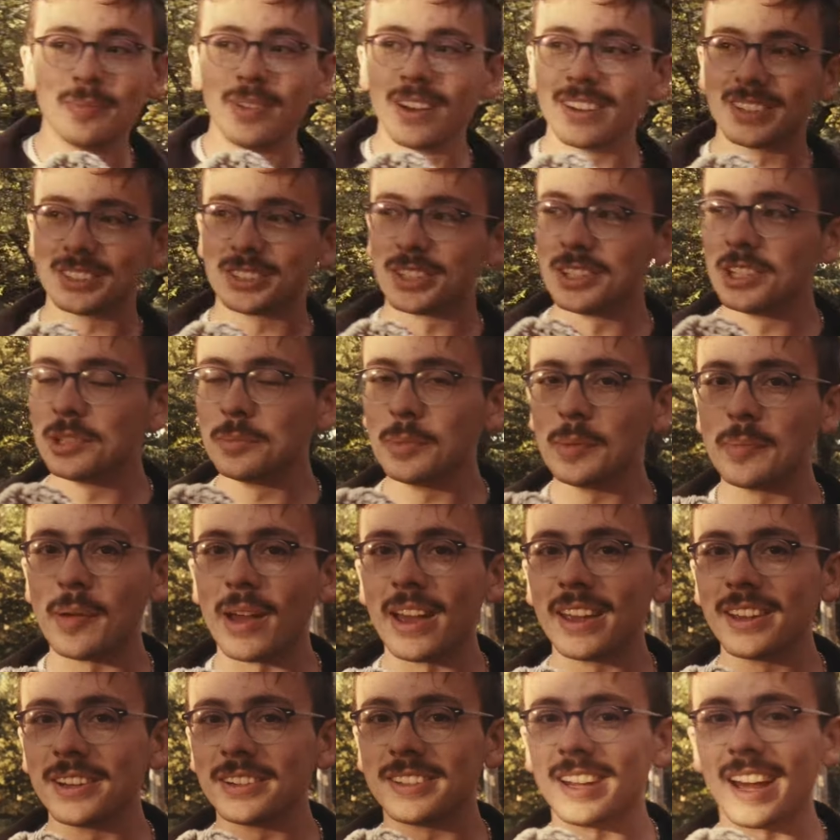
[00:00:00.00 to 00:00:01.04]
shouldn't you be
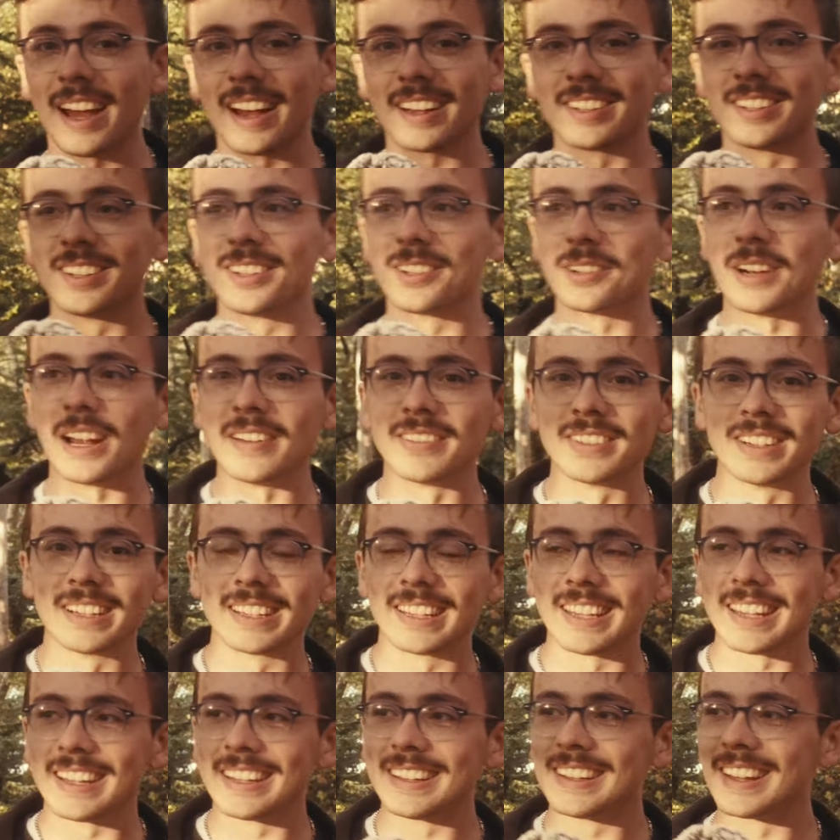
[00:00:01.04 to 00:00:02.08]
paying your taxes or having a
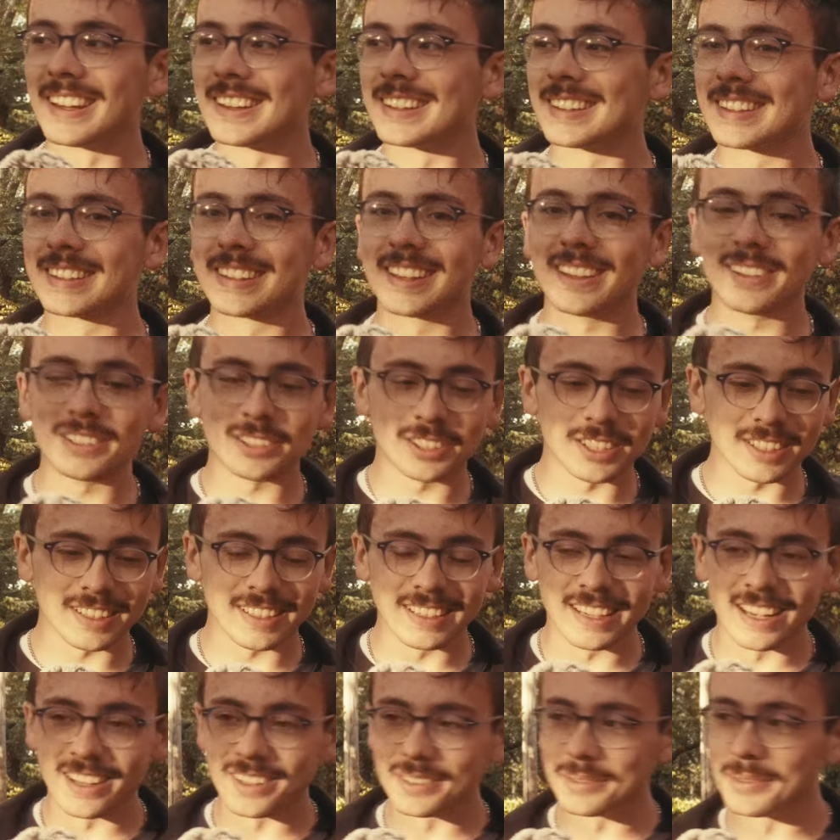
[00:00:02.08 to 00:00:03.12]
kid? Like, get your shit
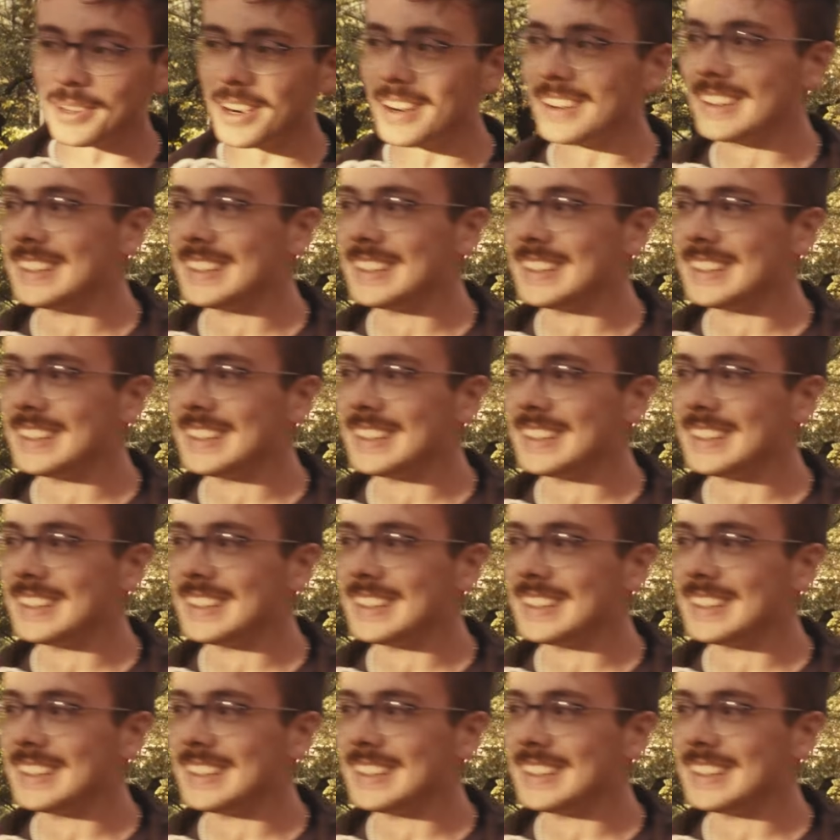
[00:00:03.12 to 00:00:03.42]
together, bro.